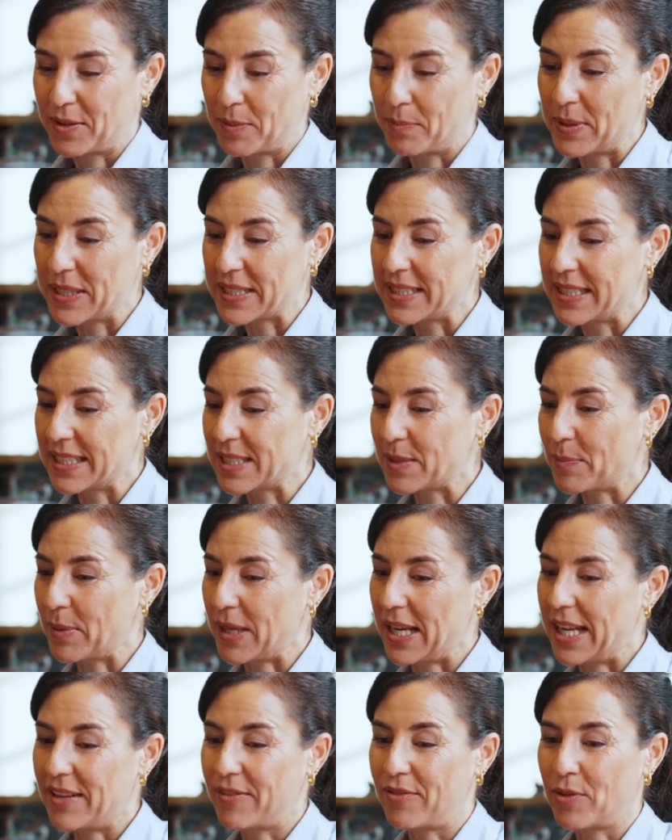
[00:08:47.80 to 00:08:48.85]
business
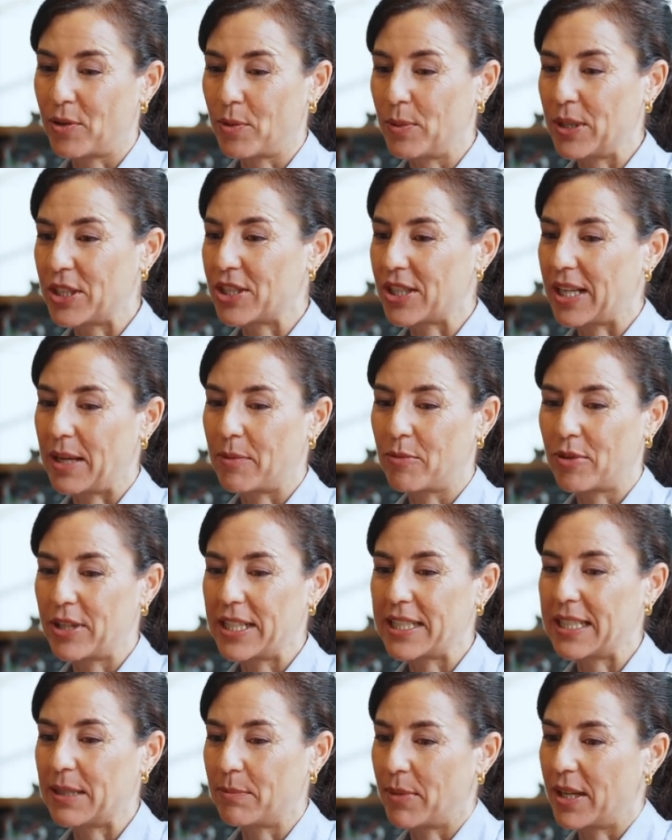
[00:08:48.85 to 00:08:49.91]
plan for which I'm
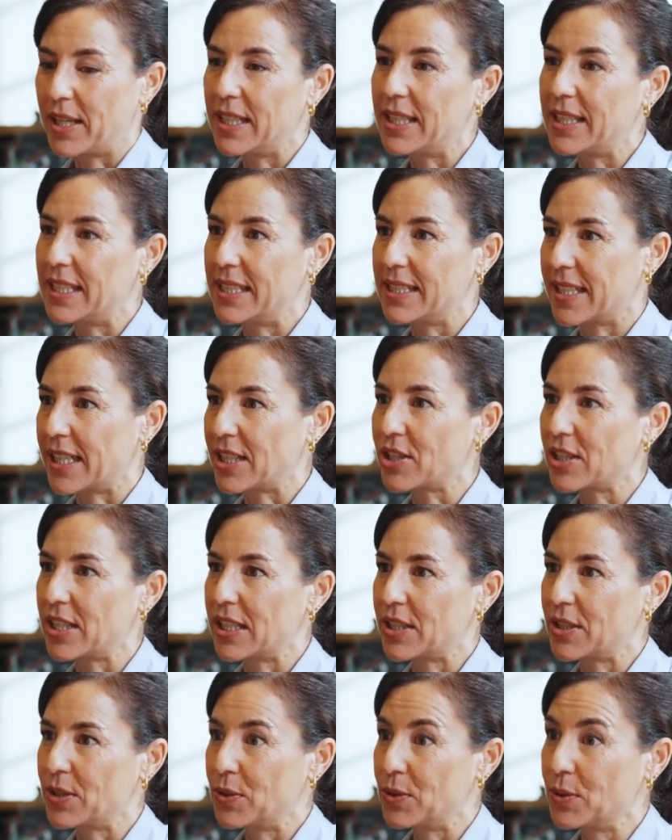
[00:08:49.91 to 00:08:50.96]
raising money is actually
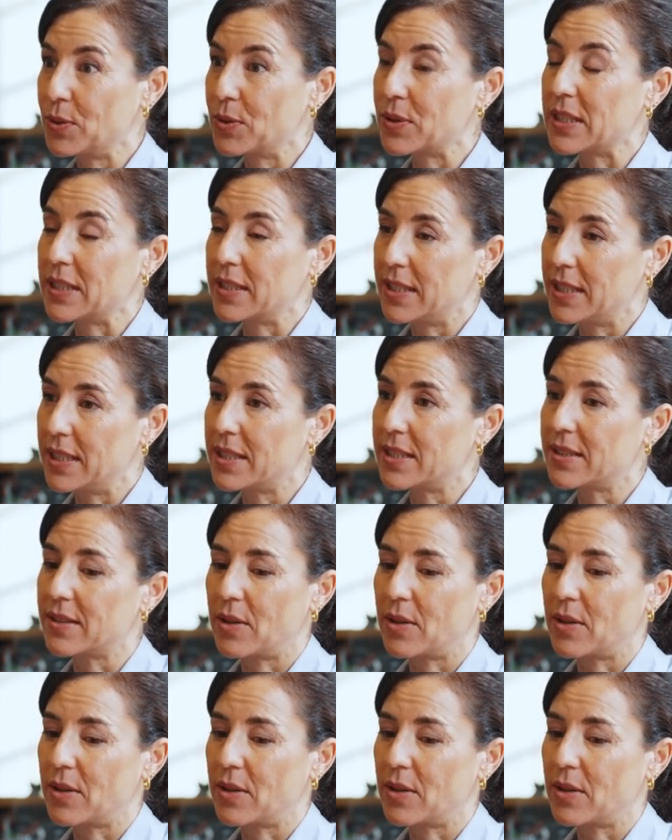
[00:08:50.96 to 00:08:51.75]
to use indeed